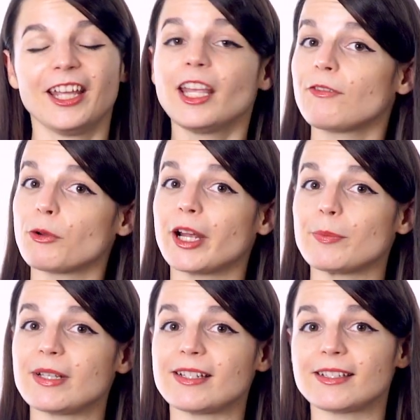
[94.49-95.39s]
If you're on a
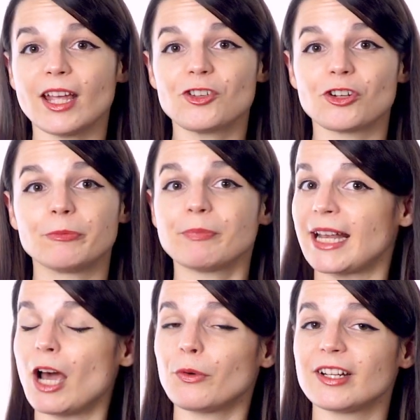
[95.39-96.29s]
busy schedule, an
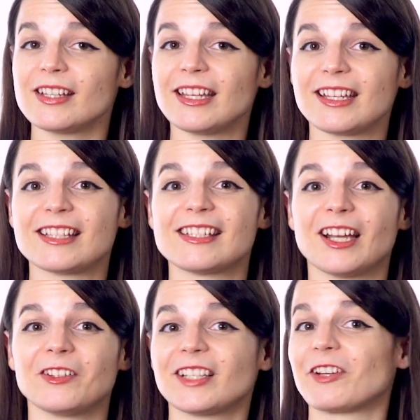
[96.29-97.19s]
hour a day can
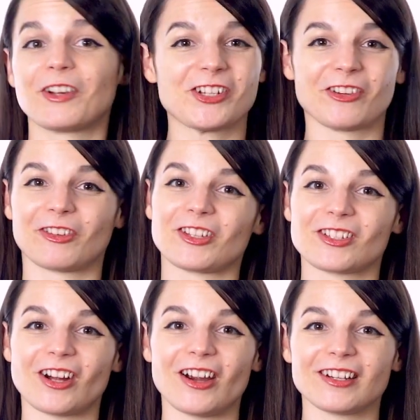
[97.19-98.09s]
sound like reaching for the
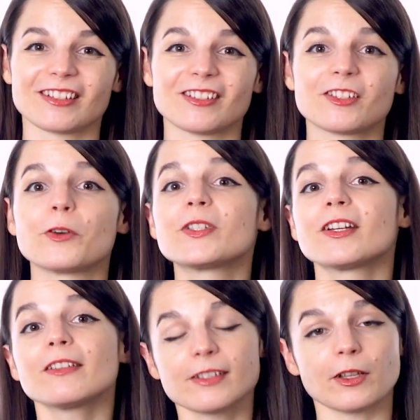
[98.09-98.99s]
stars, so
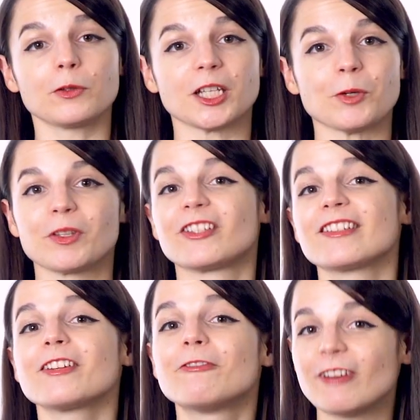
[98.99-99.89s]
start slowly with
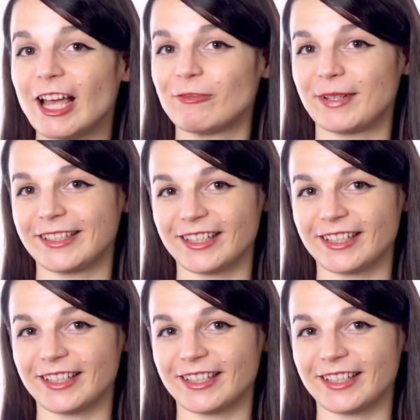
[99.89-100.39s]
just a 5-minute